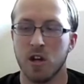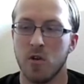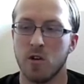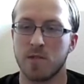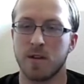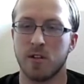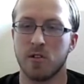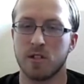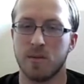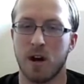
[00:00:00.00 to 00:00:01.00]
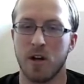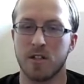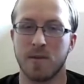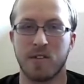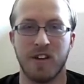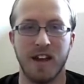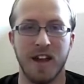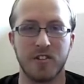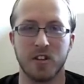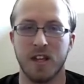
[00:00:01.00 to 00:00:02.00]
who has been through some hardships
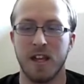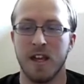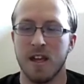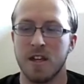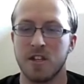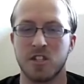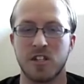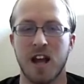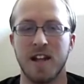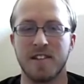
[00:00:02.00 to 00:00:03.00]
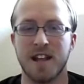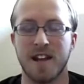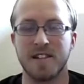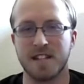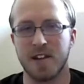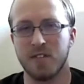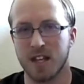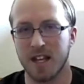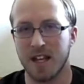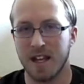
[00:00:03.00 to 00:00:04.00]
financially, decides that instead of
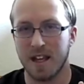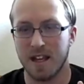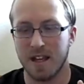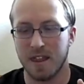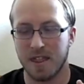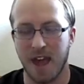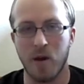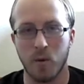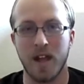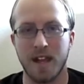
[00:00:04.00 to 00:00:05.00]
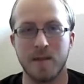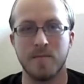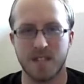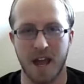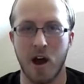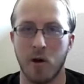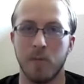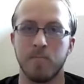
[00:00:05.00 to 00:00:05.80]
letting that weigh him down,